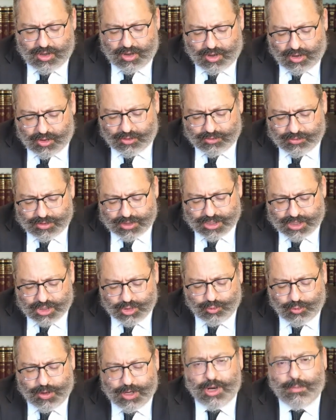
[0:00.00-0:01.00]
only
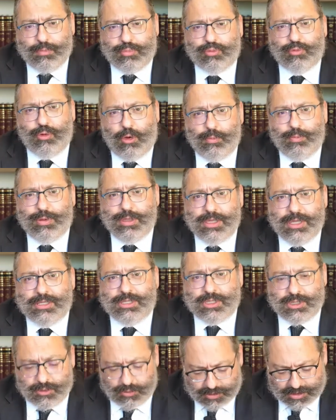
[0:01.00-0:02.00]
to an appropriate
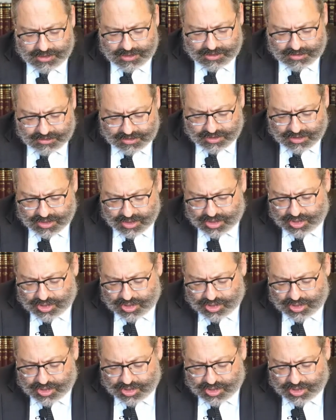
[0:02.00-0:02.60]
student,